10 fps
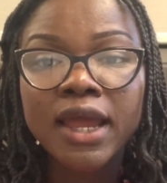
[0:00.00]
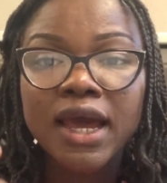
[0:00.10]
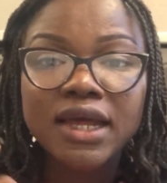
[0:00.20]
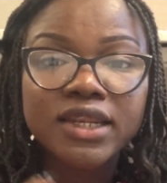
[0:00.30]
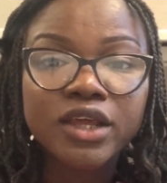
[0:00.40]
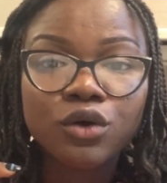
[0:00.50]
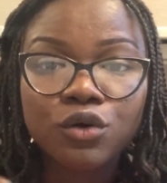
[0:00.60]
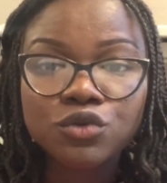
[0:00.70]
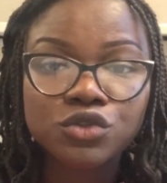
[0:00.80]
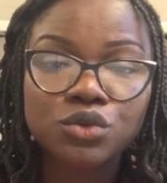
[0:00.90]
and then
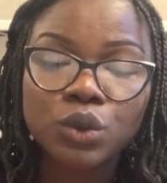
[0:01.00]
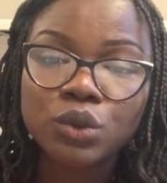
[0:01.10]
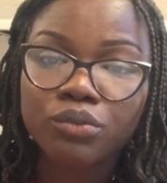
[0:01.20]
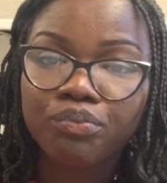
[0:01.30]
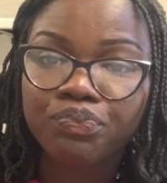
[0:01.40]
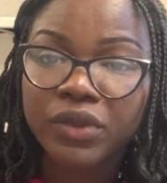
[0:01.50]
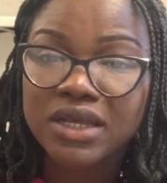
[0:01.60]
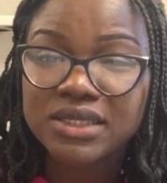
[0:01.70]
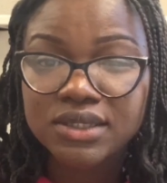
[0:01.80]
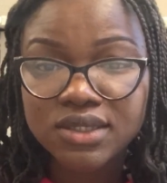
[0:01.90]
also
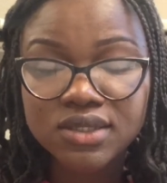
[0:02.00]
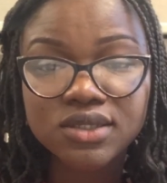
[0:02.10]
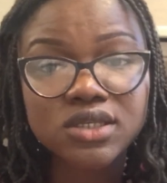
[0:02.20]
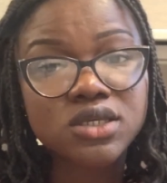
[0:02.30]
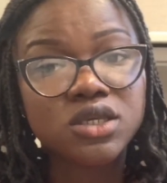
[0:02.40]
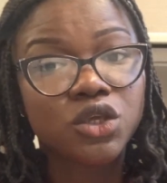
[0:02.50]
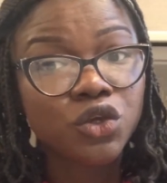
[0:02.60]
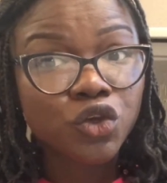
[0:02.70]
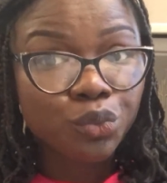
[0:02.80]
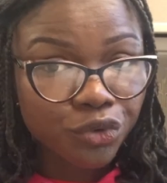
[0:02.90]
CC
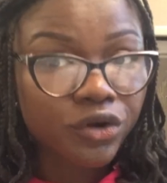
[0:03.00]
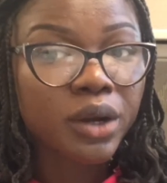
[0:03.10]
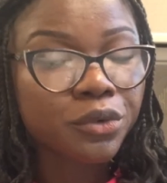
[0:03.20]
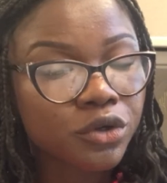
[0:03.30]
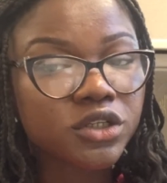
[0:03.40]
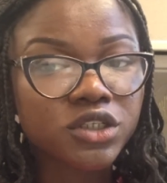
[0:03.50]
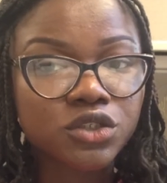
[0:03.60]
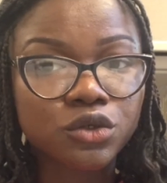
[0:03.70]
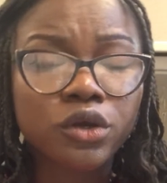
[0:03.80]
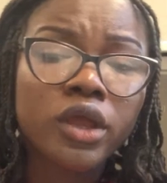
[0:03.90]
your program
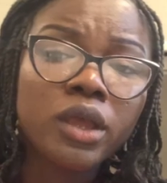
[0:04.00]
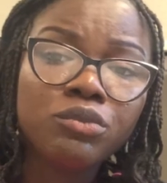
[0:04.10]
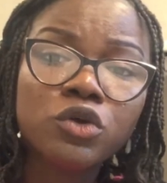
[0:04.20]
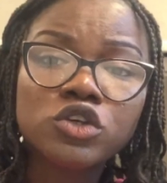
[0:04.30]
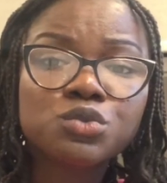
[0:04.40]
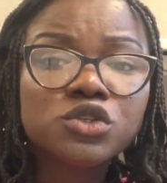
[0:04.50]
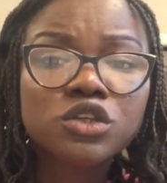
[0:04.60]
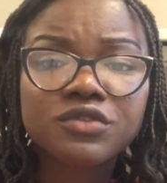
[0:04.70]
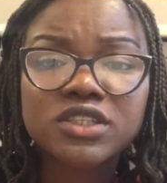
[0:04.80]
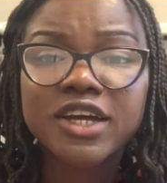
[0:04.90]
coordinator, because most
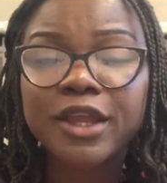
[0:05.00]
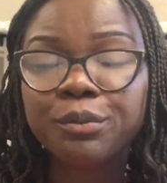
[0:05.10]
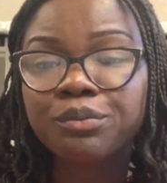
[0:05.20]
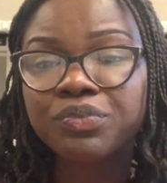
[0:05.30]
of the time